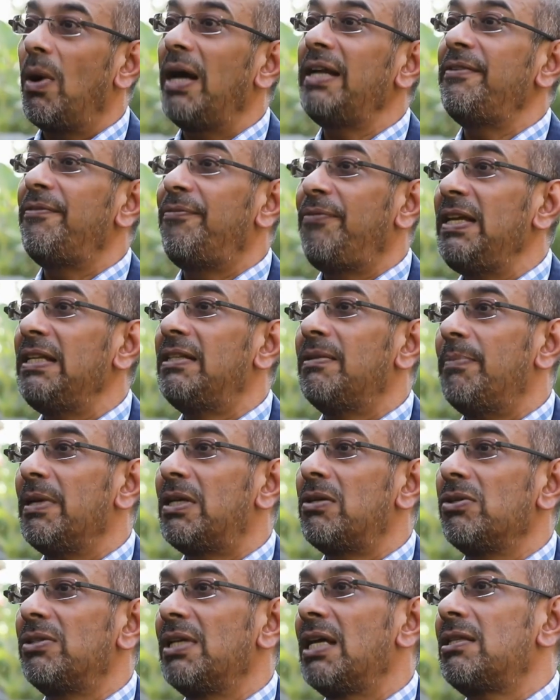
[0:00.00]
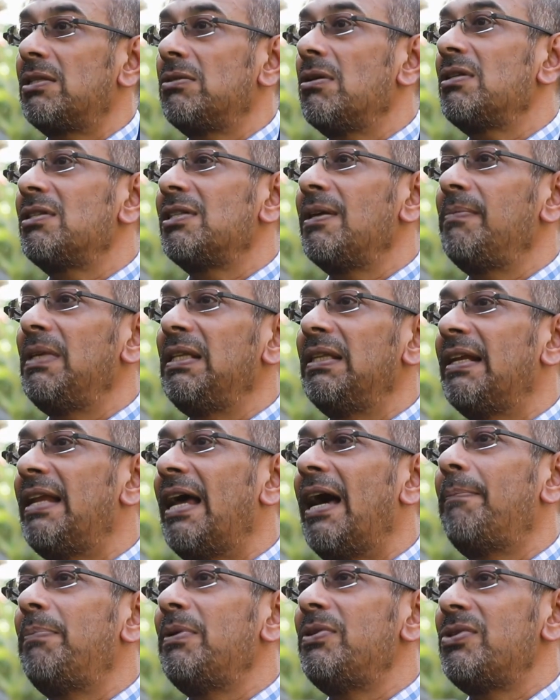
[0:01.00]
quite a feat, because that's not something that
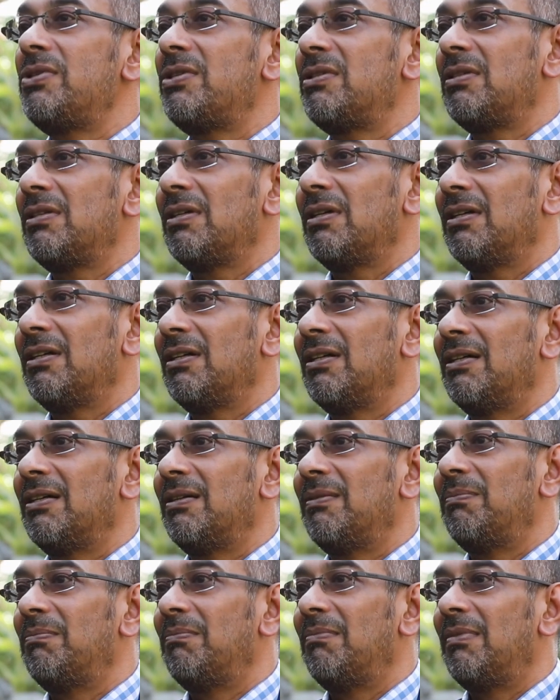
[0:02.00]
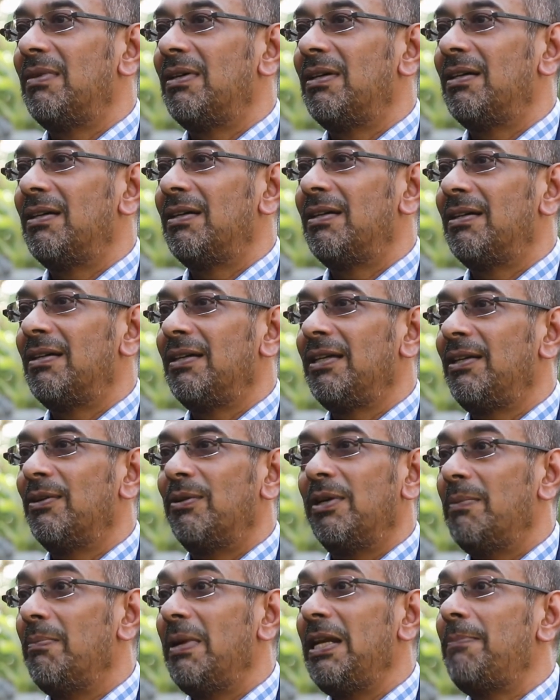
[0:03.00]
happens
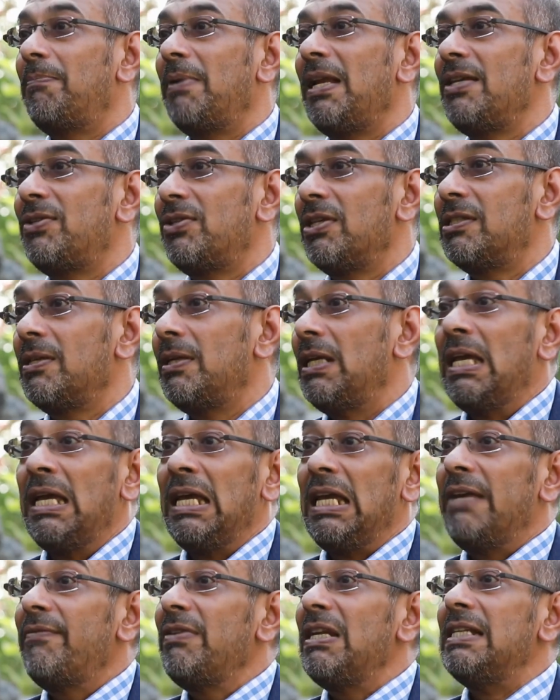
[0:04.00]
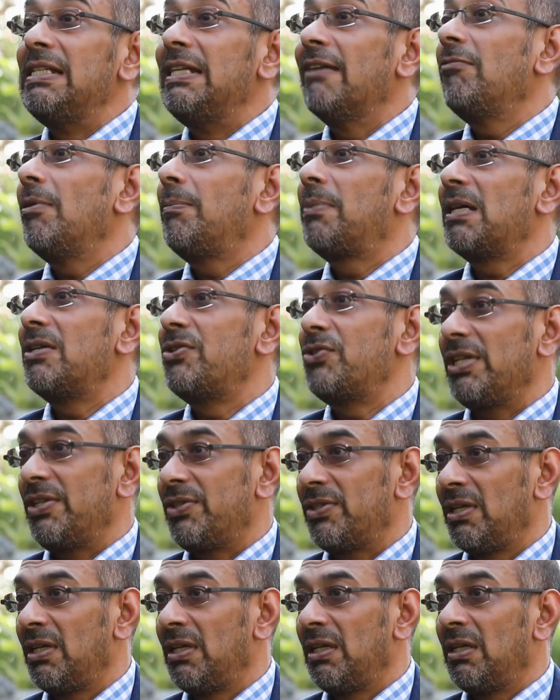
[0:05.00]
in many places, even in developed
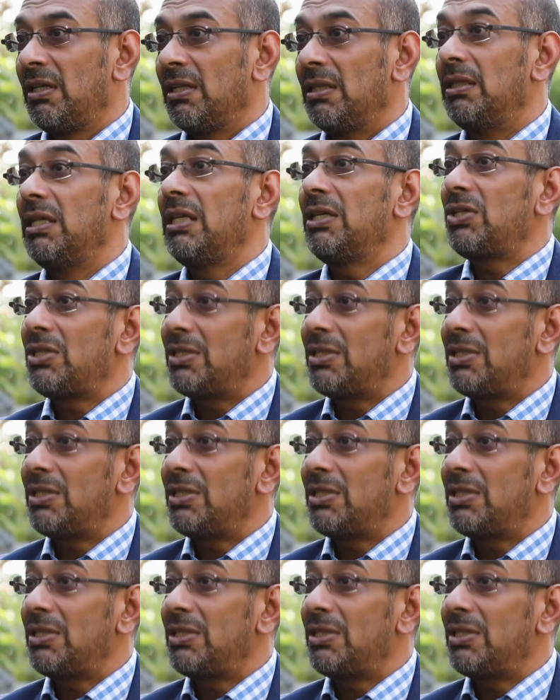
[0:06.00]
countries. They